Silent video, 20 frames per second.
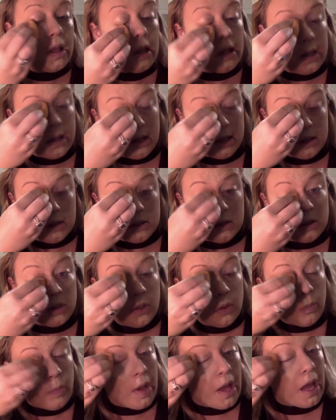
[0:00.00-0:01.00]
is
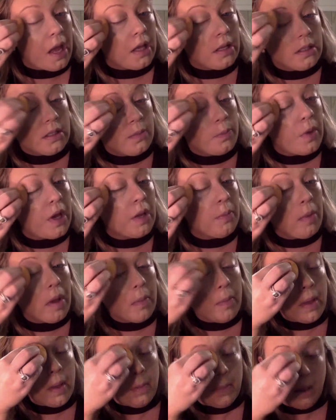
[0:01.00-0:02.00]
you pat, pat,
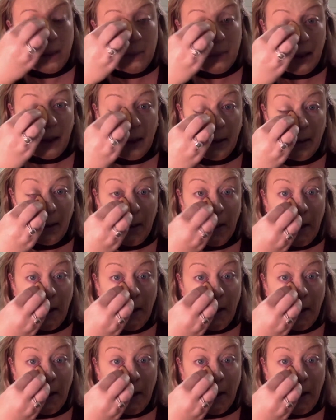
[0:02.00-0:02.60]
pat, pat, pat, pat.